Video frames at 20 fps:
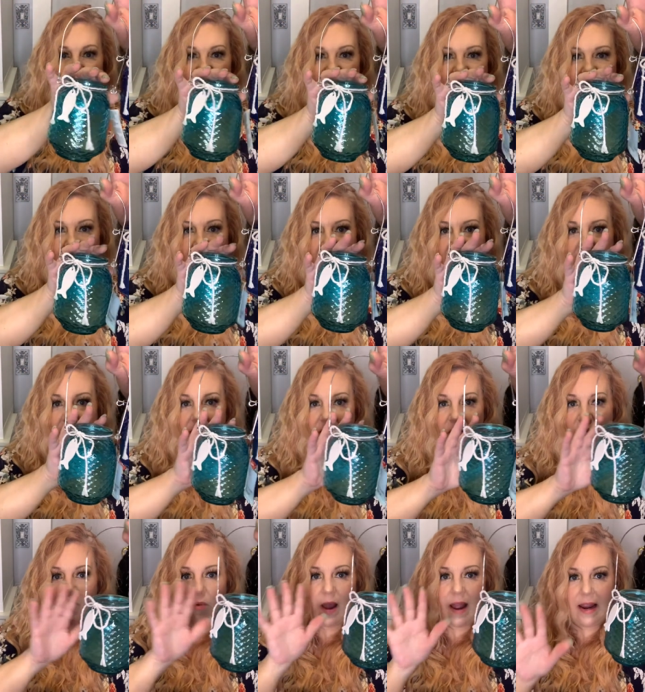and they had
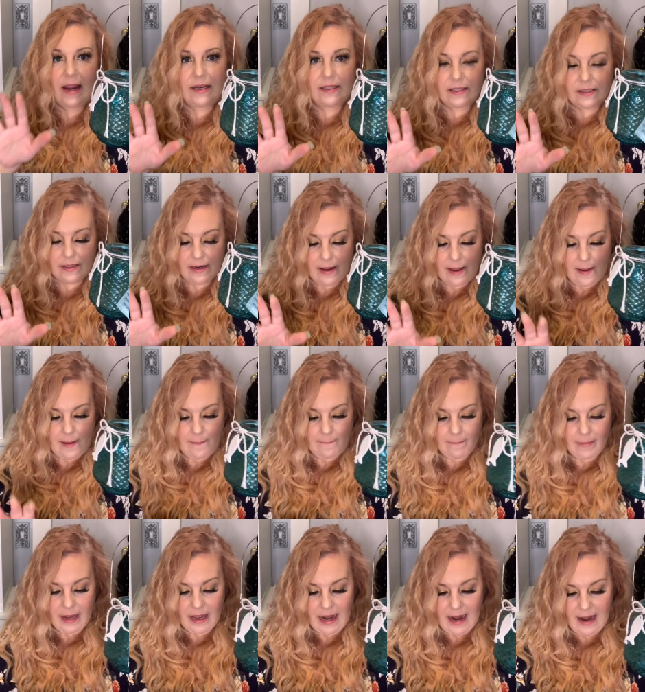a white.
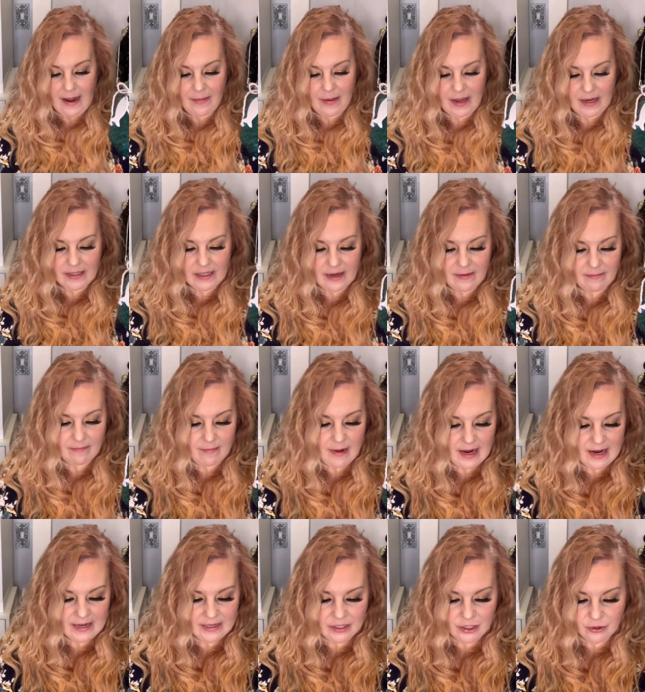But I picked up
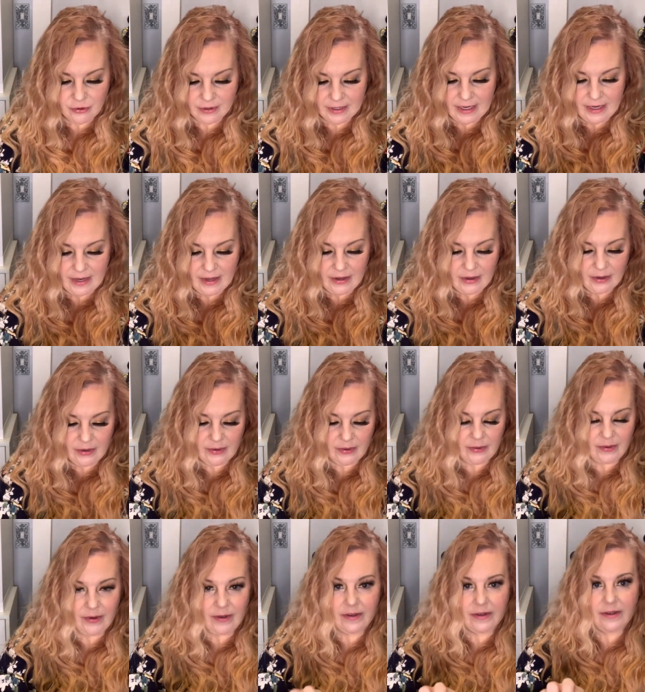my
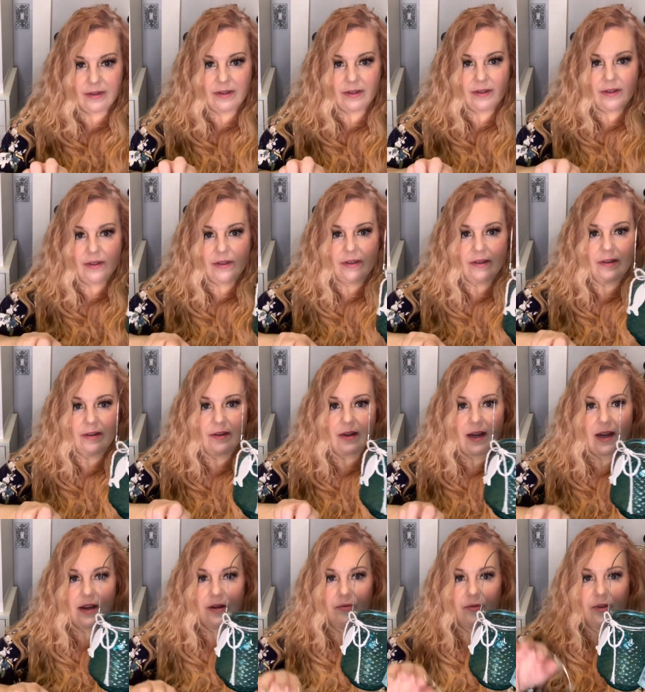trio.
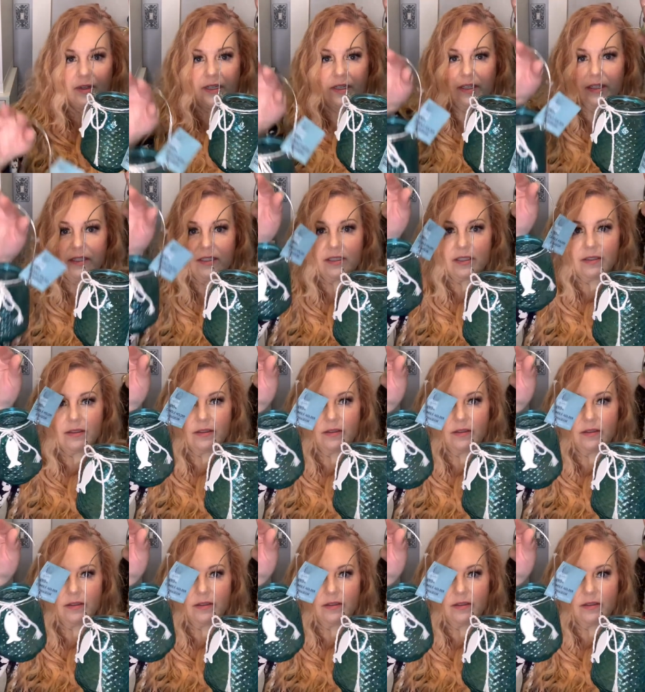I wanted